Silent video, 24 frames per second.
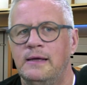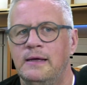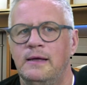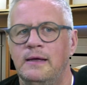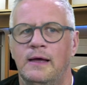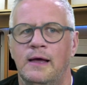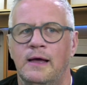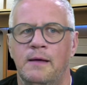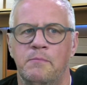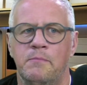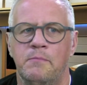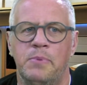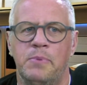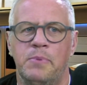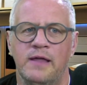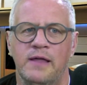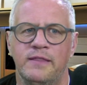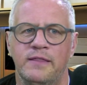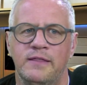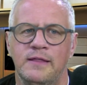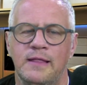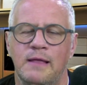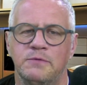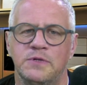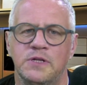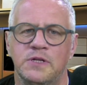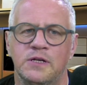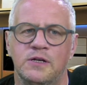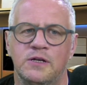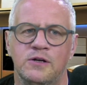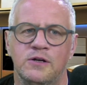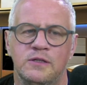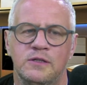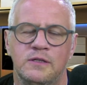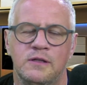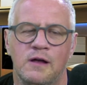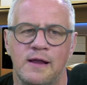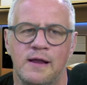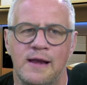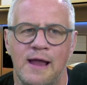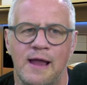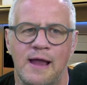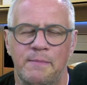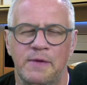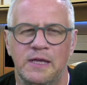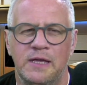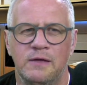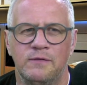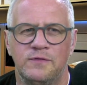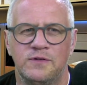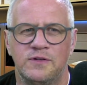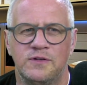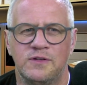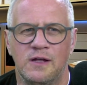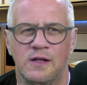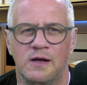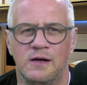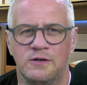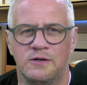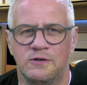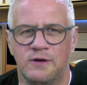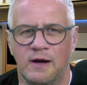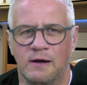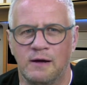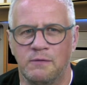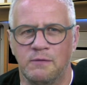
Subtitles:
But I think that was a good dynamic of Star Trek,